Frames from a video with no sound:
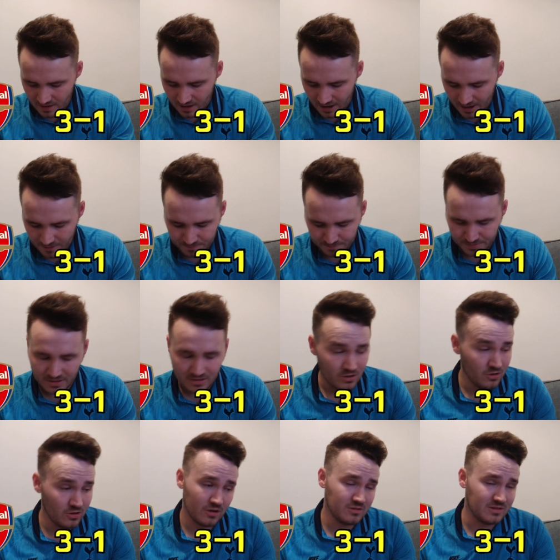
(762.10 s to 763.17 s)
Um, but
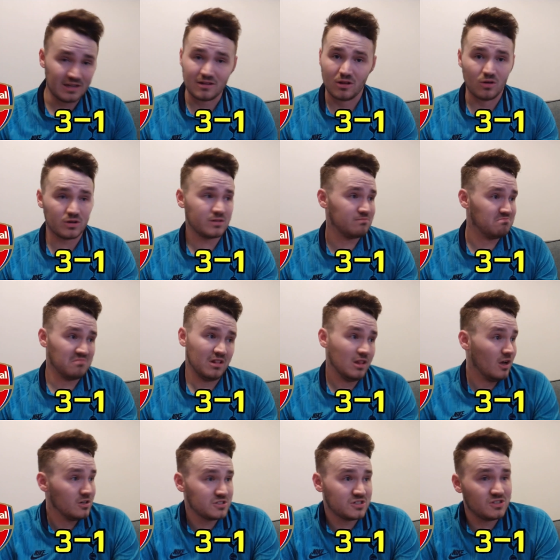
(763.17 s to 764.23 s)
Nuno did look
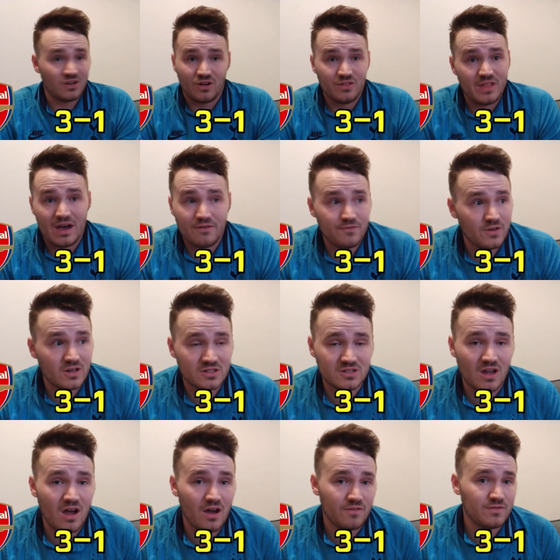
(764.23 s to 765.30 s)
lost on that first
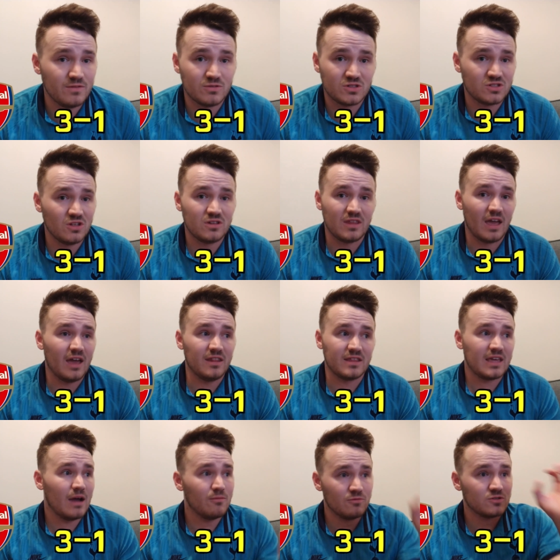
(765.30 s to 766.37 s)
half. He was stood there and
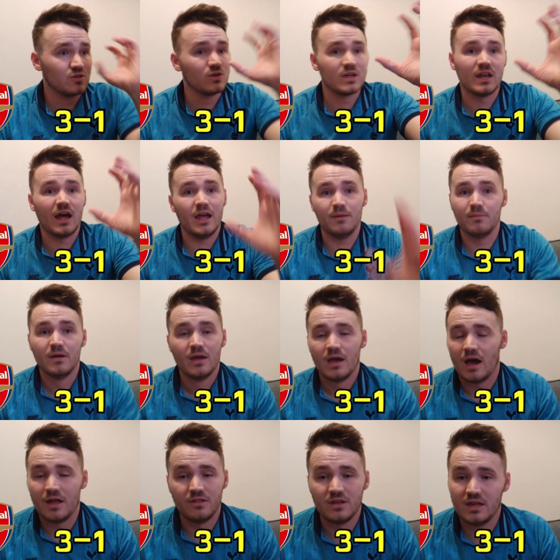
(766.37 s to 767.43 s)
the camera was looking at him,
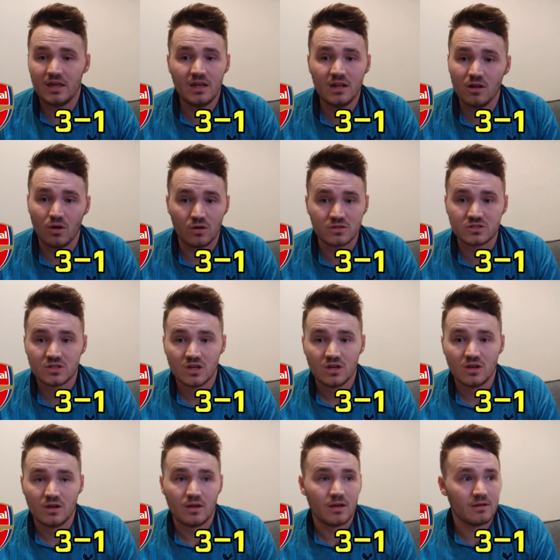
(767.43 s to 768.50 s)
and he looked
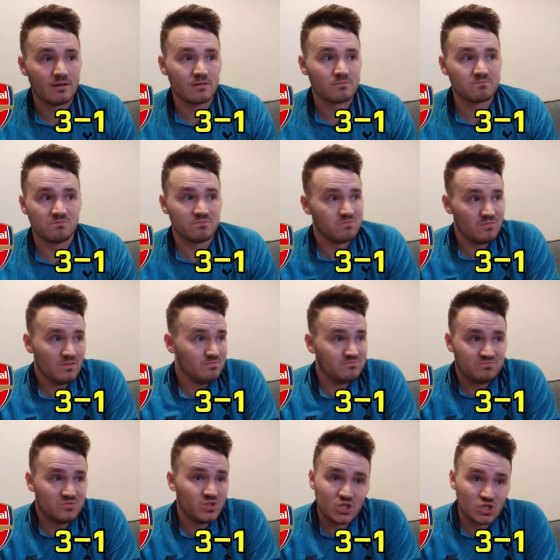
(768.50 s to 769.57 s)

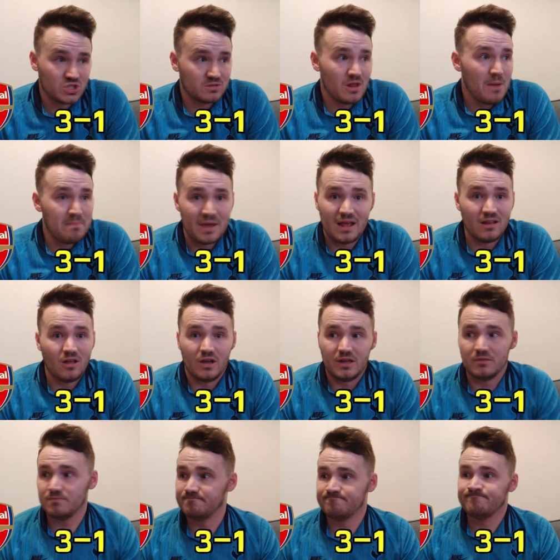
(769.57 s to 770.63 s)
just a bit
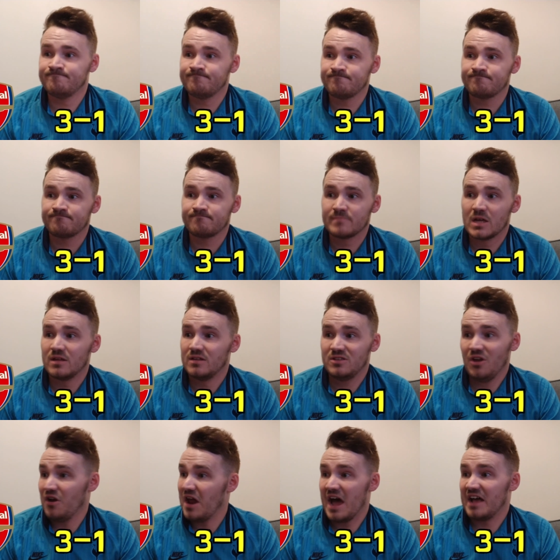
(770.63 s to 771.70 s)
like,
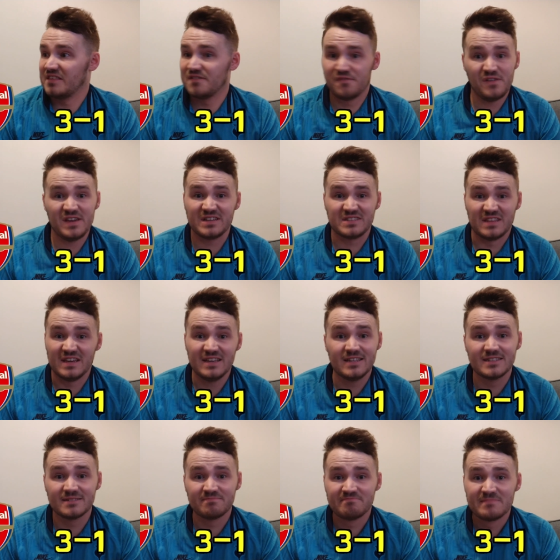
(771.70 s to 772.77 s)
don't know how to fix
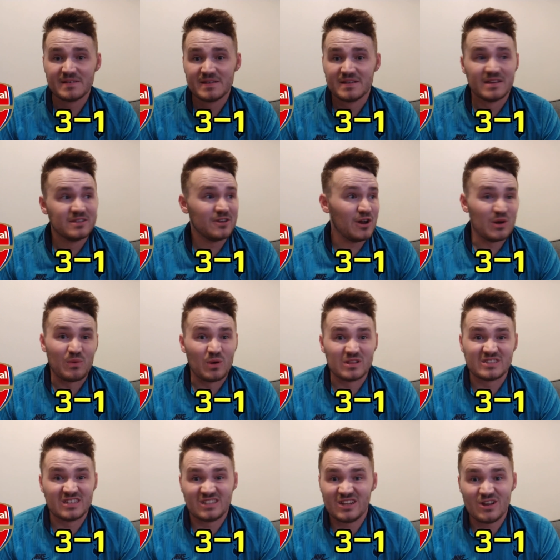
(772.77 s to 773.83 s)
this. Don't know
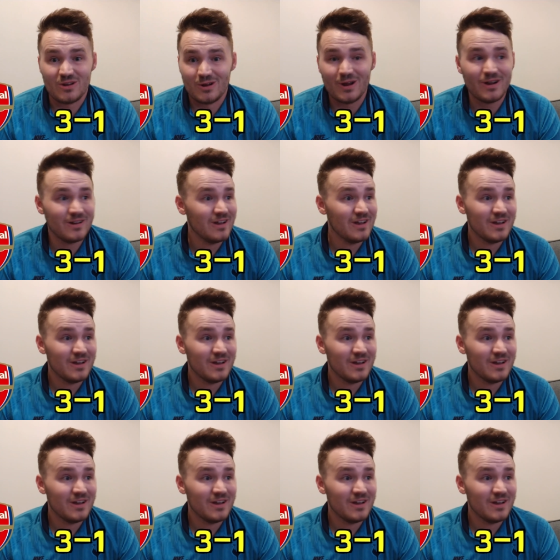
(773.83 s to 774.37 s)
what to do.